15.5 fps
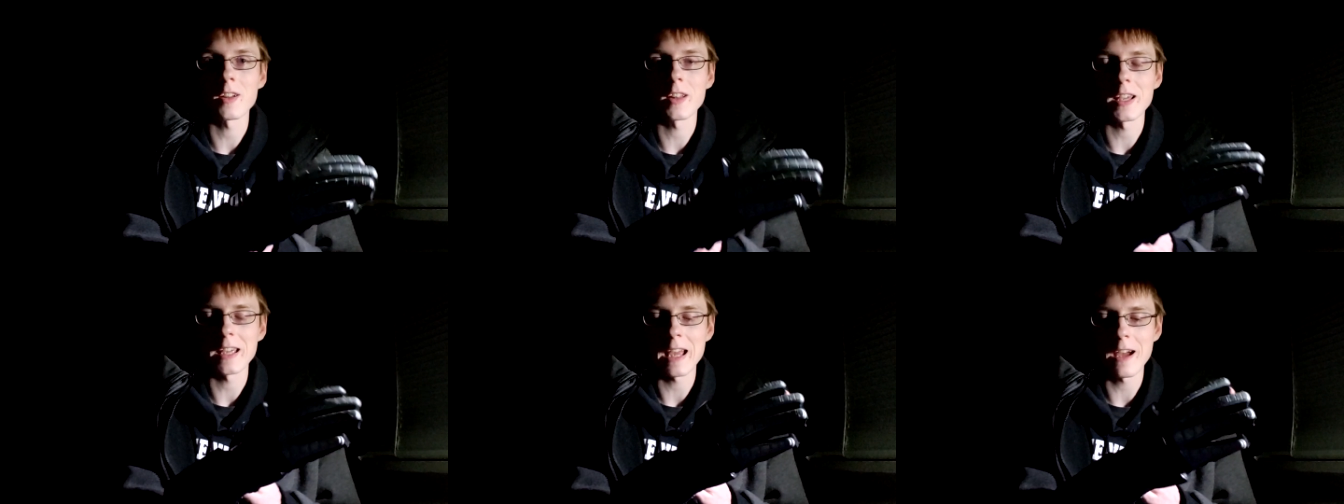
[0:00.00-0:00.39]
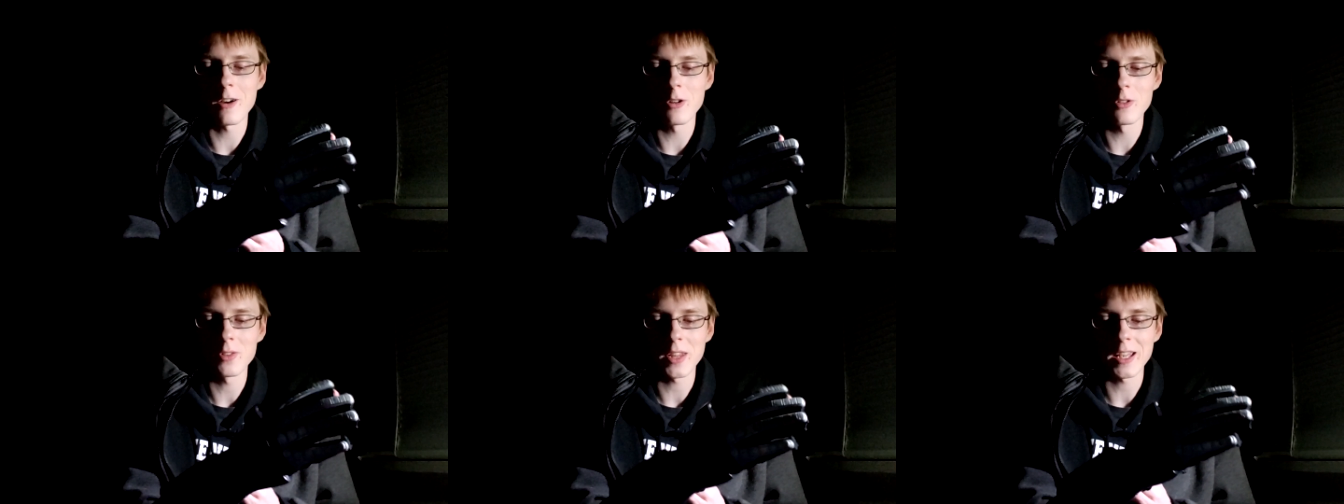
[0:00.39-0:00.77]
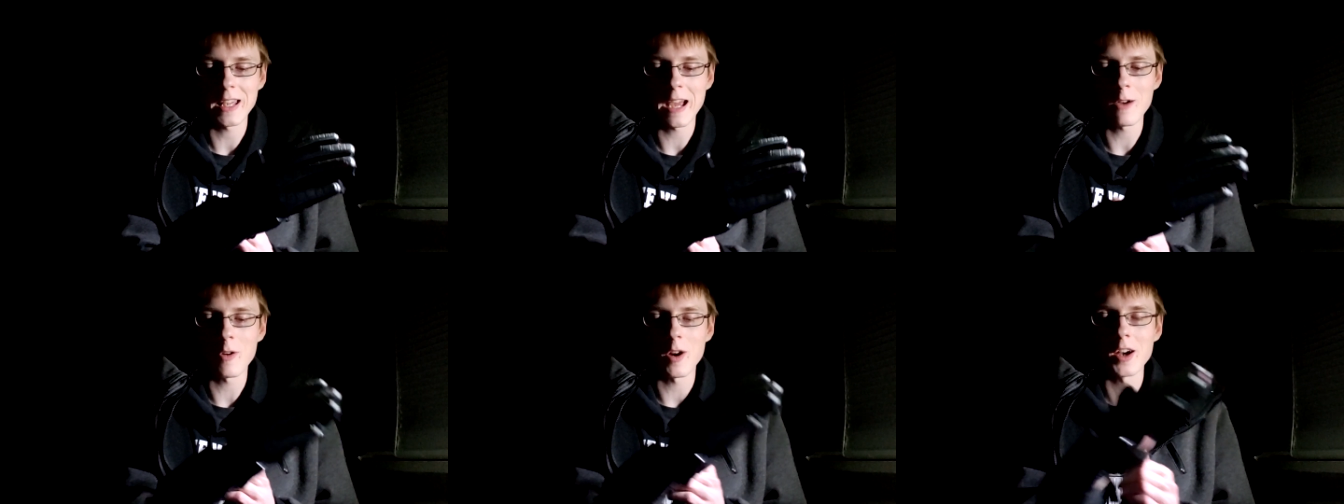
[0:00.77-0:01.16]
Like how like
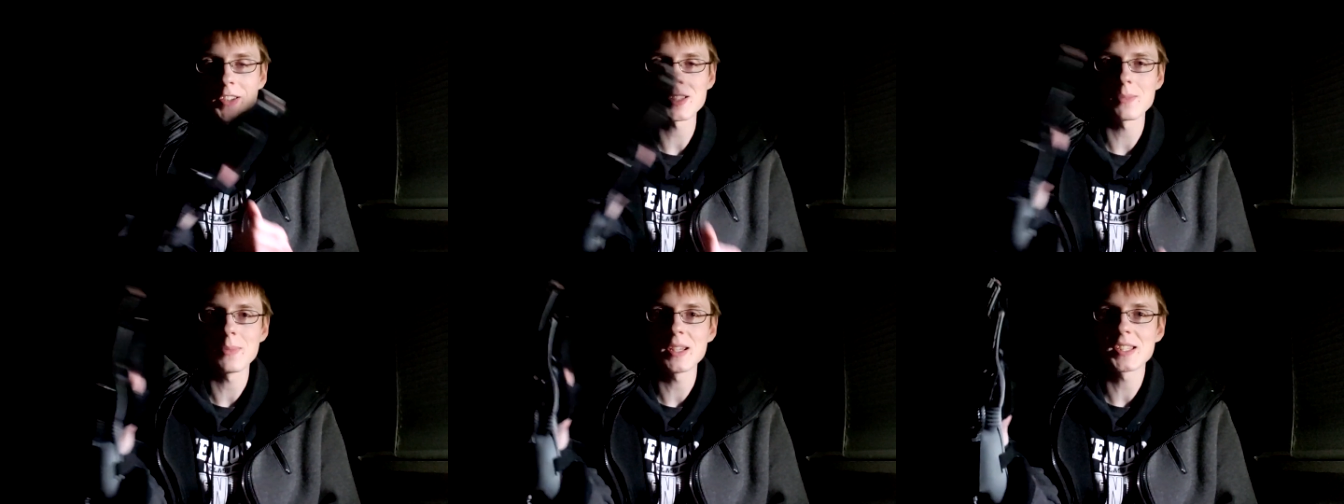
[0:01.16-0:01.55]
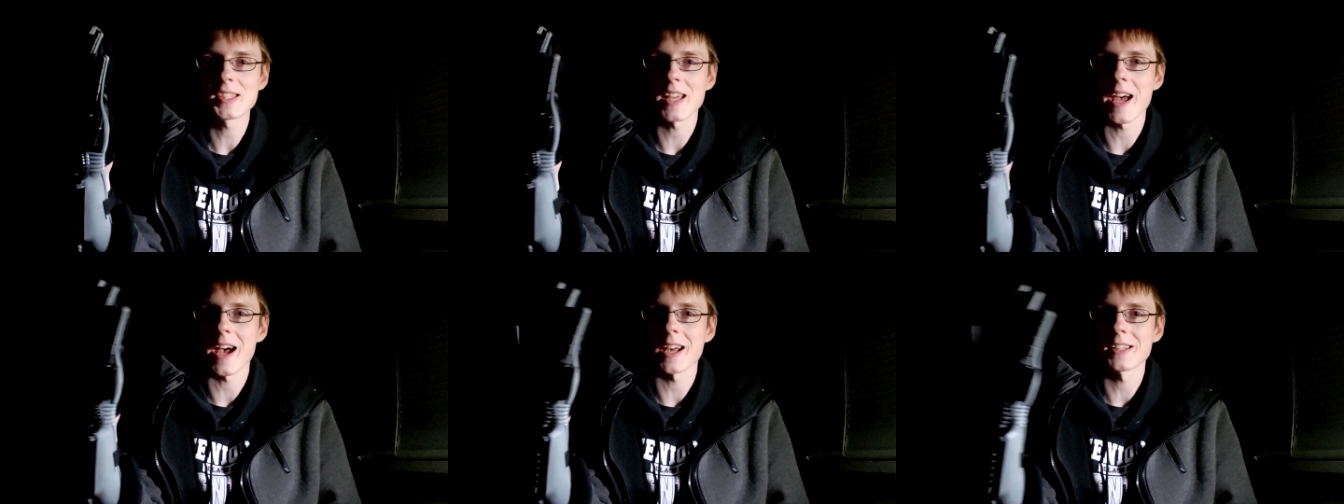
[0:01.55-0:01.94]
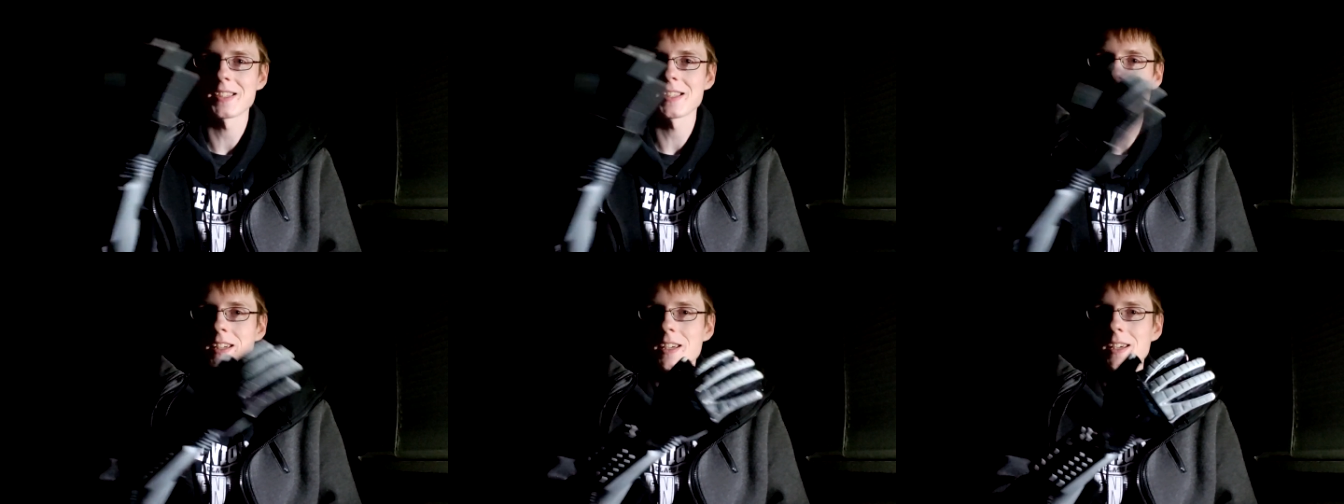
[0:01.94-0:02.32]
how awesome is that?
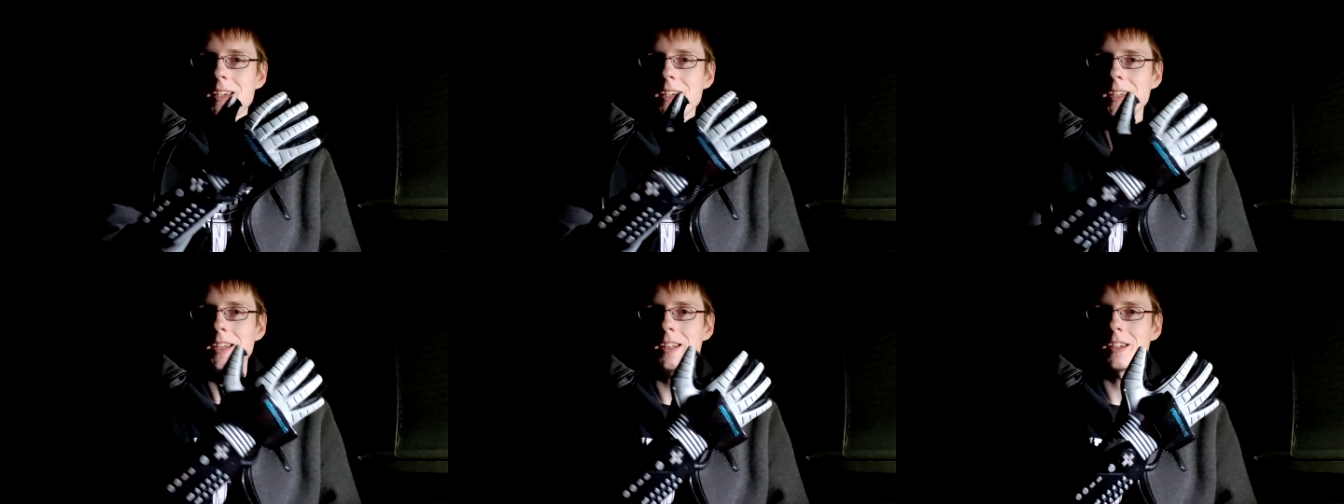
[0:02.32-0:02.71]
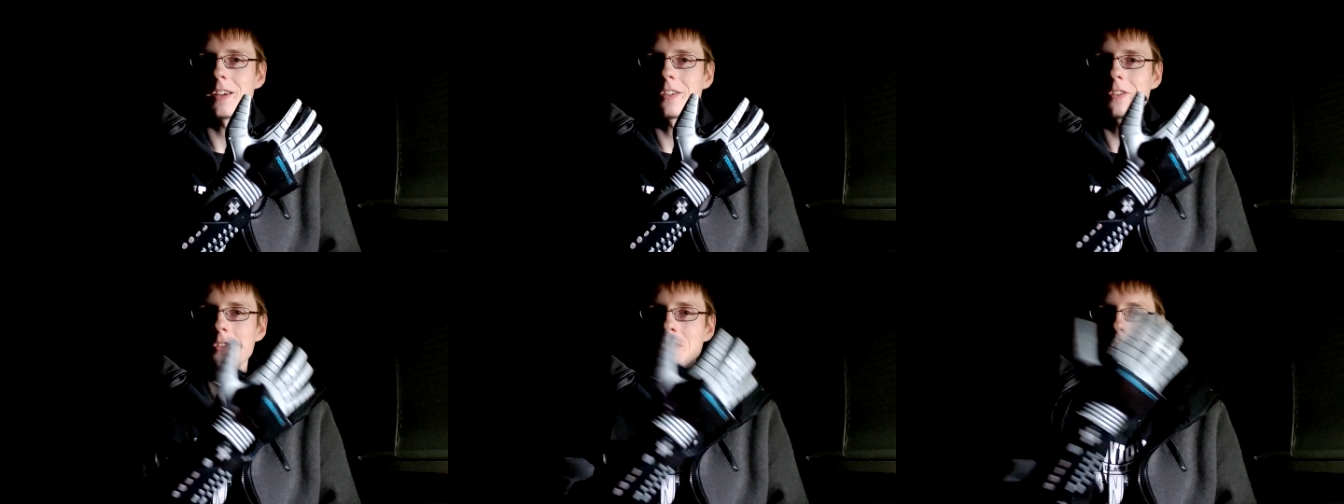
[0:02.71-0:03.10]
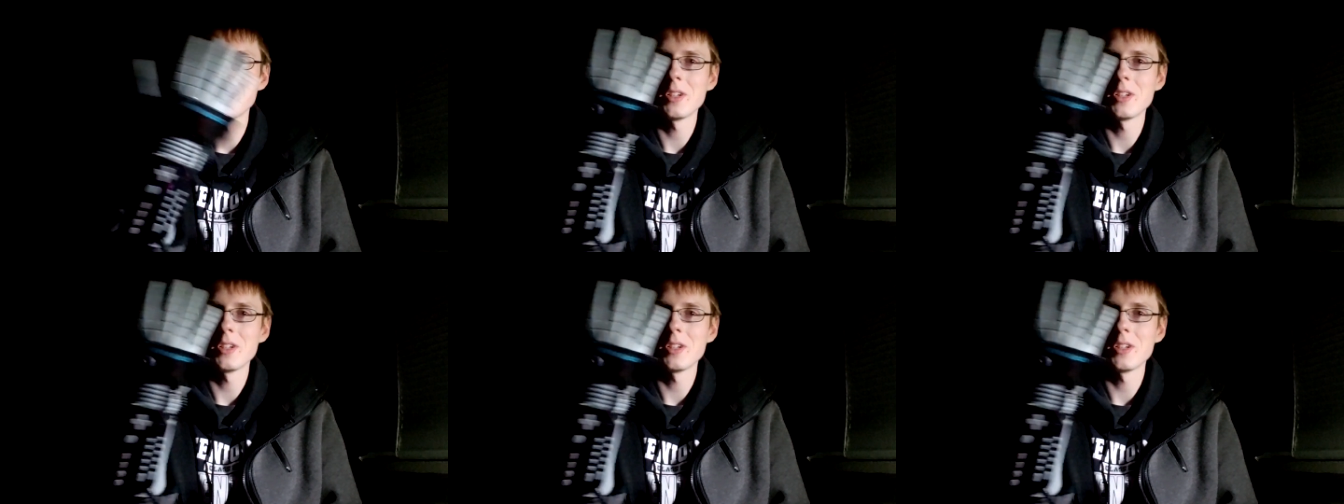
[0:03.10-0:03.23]
You know.